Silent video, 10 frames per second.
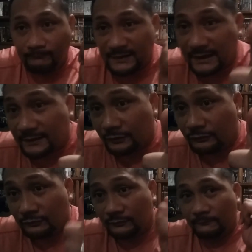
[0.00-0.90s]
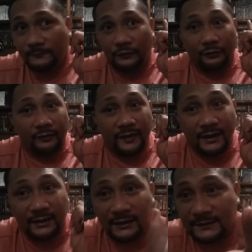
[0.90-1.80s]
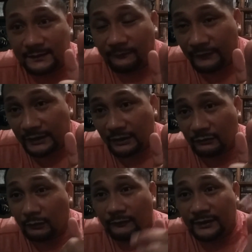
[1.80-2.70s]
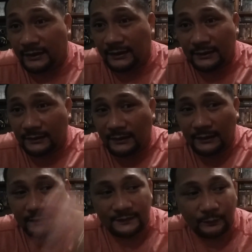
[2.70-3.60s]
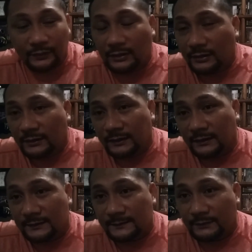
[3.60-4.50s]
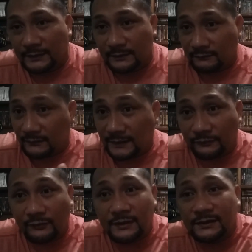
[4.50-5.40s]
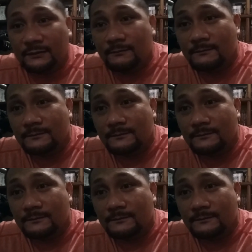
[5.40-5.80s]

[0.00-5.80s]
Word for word: Stay tuned for the next video. Hopefully not super long like this, but thanks for watching.